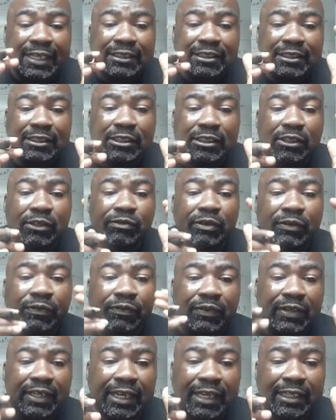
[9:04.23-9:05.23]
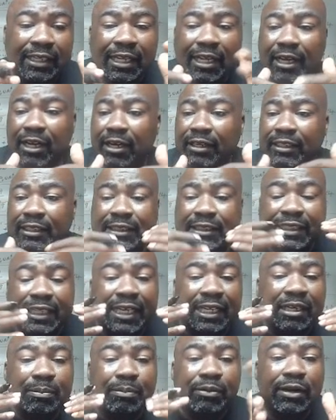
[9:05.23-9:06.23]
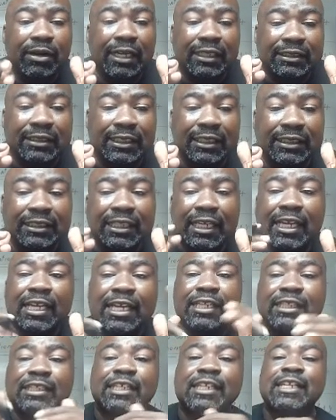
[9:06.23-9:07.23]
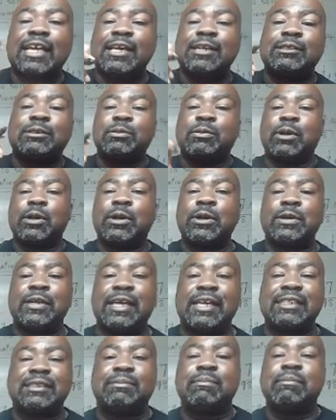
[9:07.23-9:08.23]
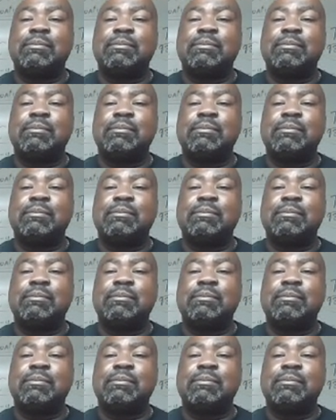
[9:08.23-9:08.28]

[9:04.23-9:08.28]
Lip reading: is to reflect and understand the process. Today's word is